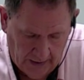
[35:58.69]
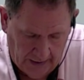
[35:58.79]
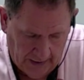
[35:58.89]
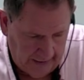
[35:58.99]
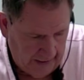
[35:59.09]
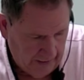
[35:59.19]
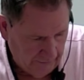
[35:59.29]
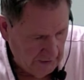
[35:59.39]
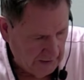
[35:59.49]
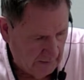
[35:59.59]
And
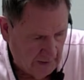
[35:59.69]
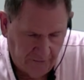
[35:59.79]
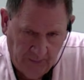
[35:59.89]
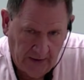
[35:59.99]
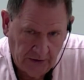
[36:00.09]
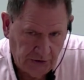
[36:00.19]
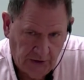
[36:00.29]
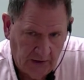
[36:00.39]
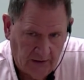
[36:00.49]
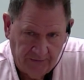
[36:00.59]
every time I've made a
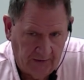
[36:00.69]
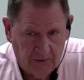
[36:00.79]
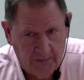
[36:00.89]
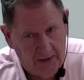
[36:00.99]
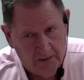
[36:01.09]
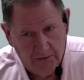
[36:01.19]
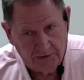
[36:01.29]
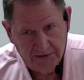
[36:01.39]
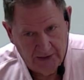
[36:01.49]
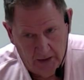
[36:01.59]
jig, I've never made them the
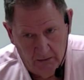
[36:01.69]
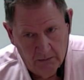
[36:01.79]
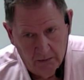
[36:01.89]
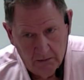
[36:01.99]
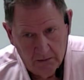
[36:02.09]
same